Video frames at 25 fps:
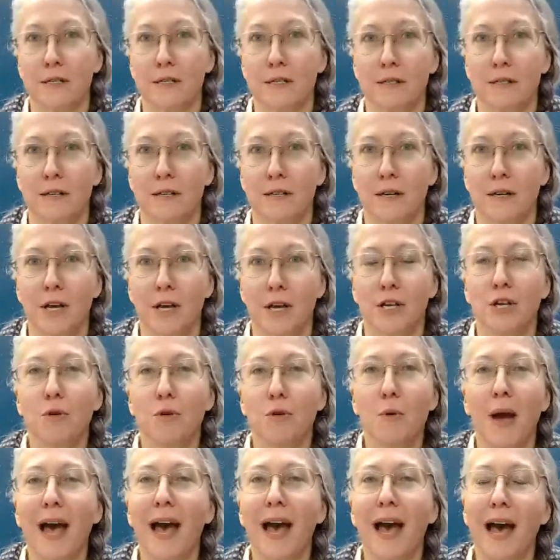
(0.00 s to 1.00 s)
You
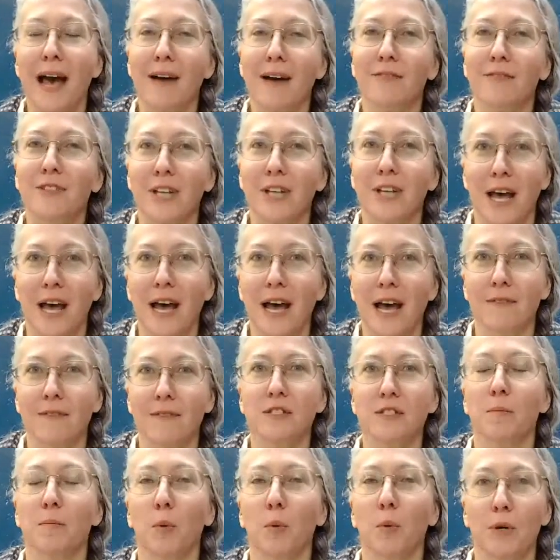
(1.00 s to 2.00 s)
have to have
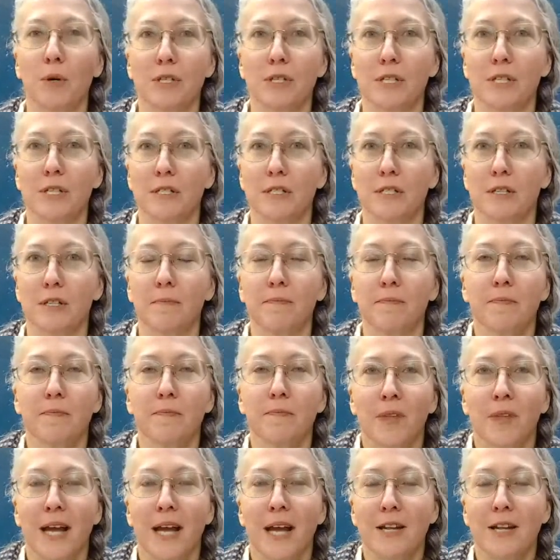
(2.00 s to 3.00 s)
support system, and
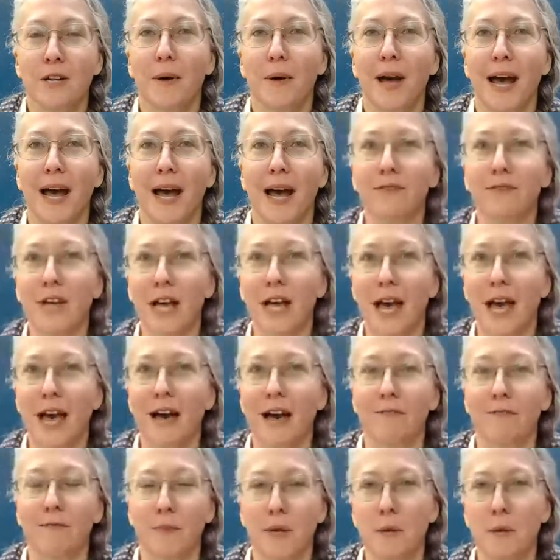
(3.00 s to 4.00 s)
you have to have
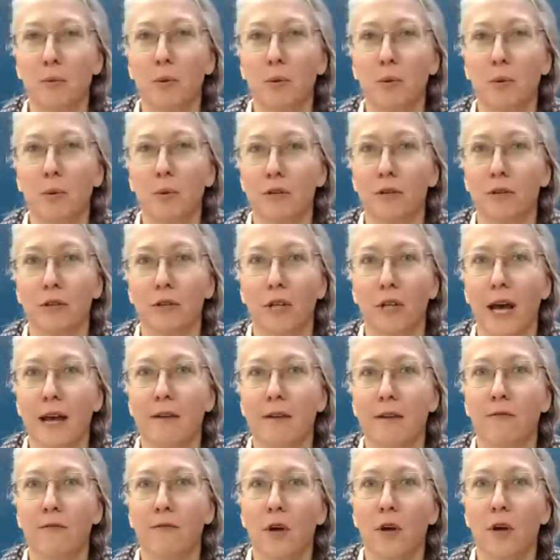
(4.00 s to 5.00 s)
people in your life
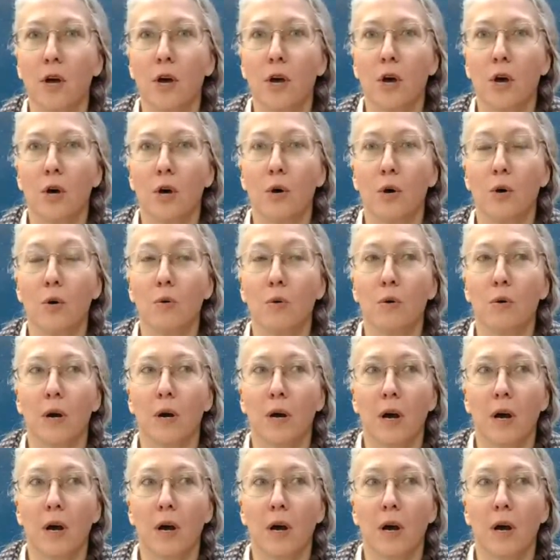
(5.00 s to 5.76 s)
who